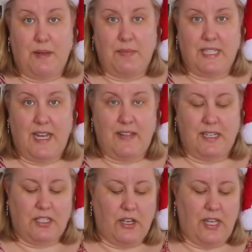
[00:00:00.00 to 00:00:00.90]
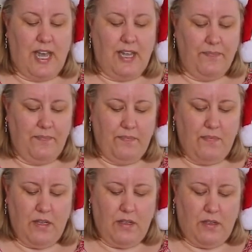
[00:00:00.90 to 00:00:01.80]
Mum and Dad that it's okay.
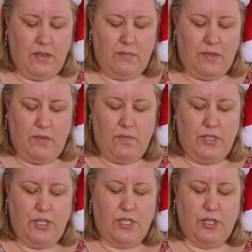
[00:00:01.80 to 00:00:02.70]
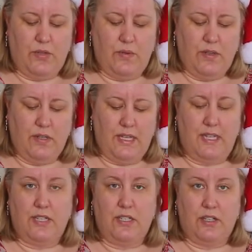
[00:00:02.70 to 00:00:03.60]
But what you do
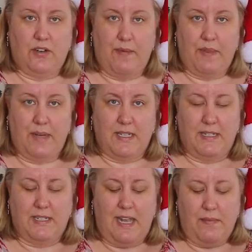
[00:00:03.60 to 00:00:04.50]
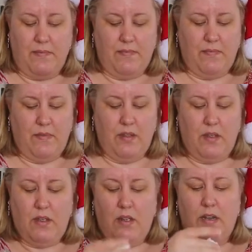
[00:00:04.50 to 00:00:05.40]
is you grab the masking tape.
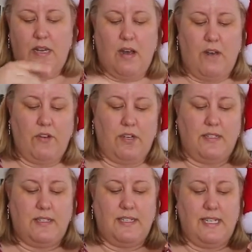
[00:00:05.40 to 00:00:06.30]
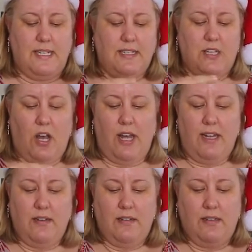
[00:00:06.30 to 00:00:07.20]
Now I've got it sticky
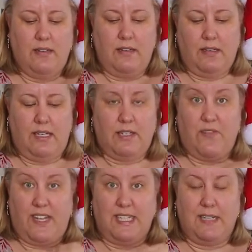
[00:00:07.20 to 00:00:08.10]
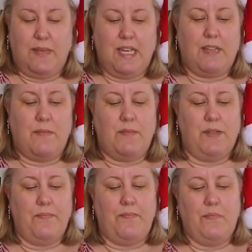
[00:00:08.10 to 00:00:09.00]
side is facing me at the
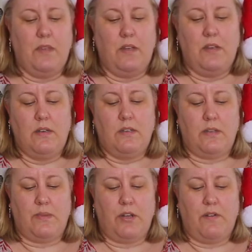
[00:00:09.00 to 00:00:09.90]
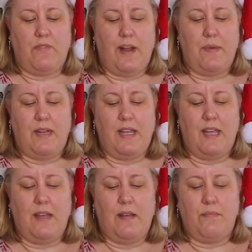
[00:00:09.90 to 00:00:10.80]
moment. So I'm going to wrap it,
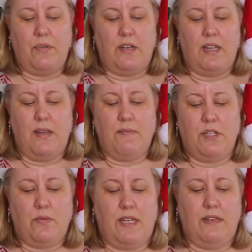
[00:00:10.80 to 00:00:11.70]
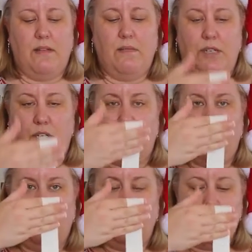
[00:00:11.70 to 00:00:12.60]
put it in between my two
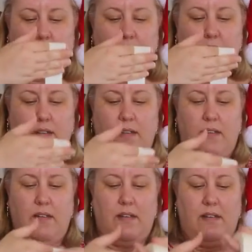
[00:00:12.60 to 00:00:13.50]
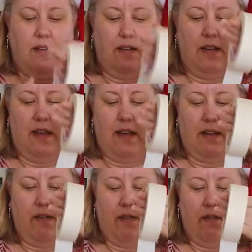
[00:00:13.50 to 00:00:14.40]
fingers, and
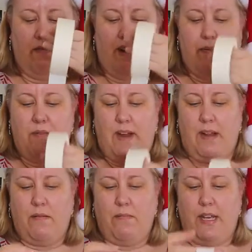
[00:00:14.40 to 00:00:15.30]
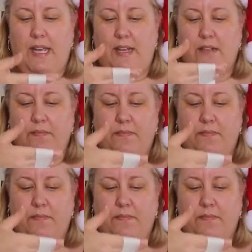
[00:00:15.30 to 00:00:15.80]
then wrap it around my hand.